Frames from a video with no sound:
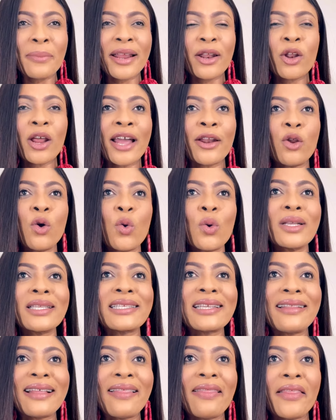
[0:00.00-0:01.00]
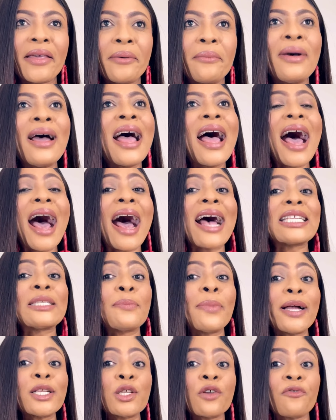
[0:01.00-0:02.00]
but I don't consider them as
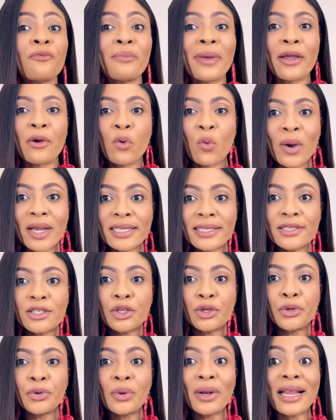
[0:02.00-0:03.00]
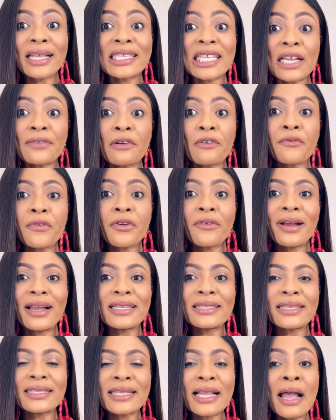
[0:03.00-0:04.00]
part of my worst, Lattafa
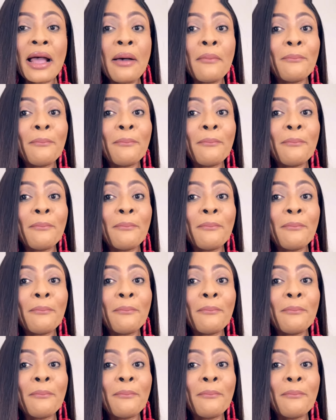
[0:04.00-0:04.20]
fragrances.